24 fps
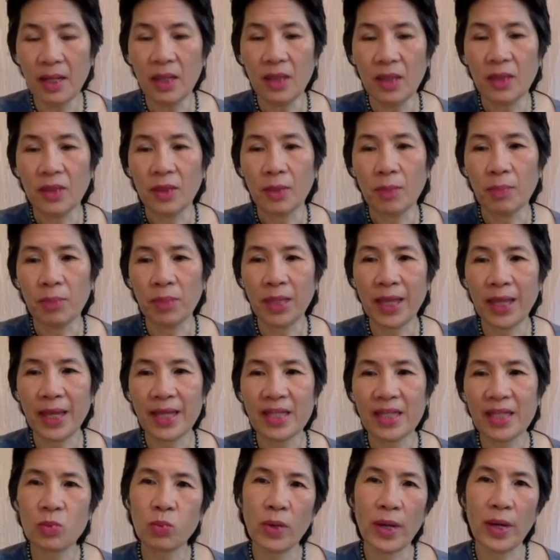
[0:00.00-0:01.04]
the
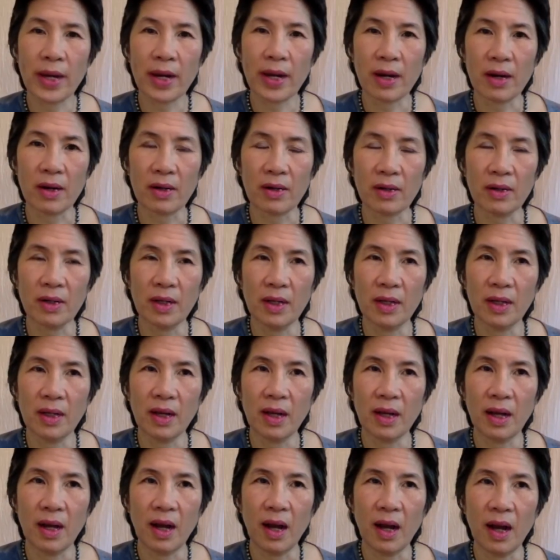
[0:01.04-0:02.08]
place where
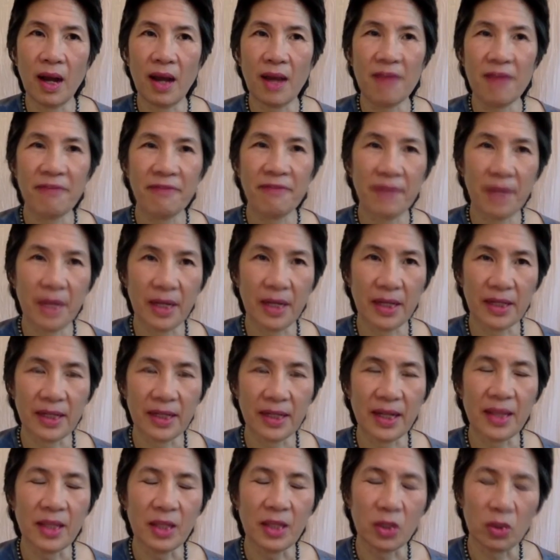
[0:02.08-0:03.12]
I find, and
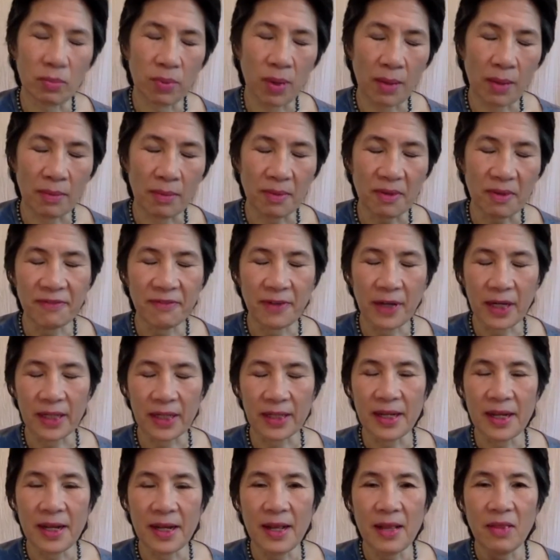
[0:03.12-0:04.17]
I think you probably find,
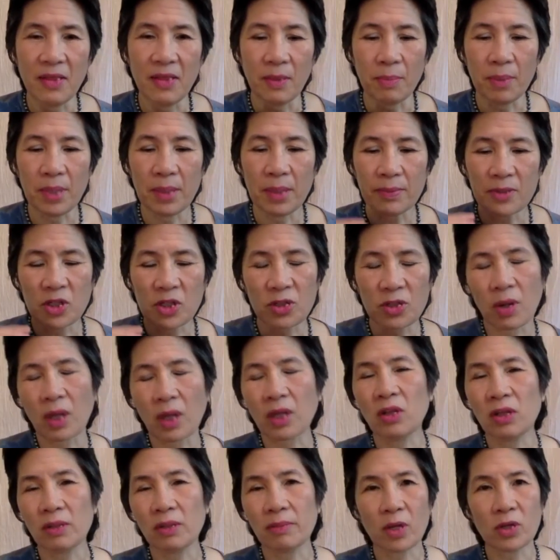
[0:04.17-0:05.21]
that people
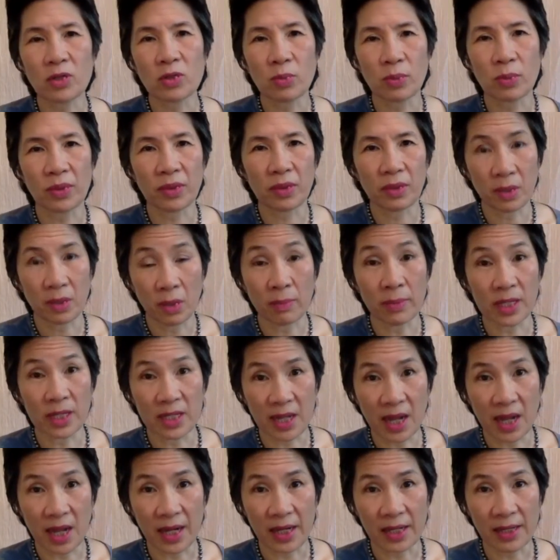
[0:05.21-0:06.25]
struggle the most with human
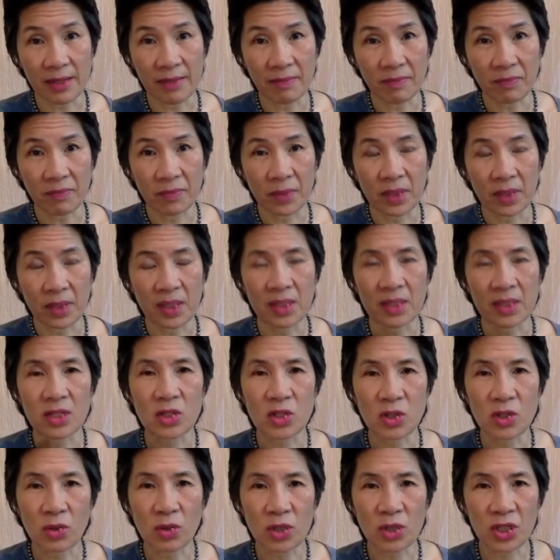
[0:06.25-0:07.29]
design is
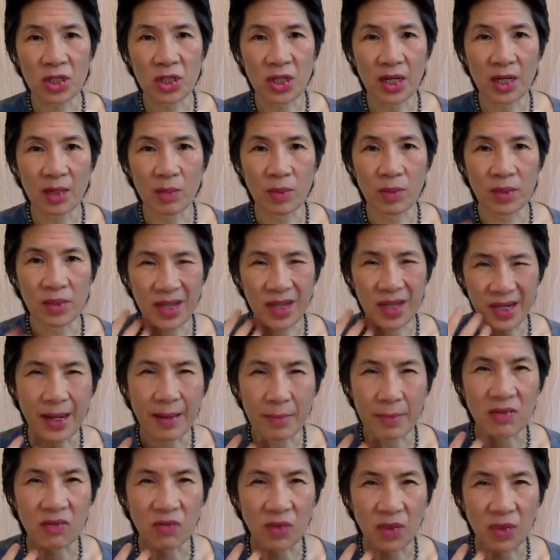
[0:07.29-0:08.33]
associated with
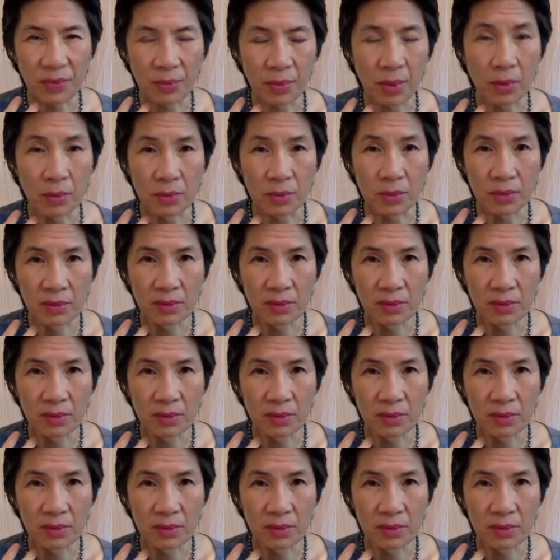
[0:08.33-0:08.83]
dynamics of the throat.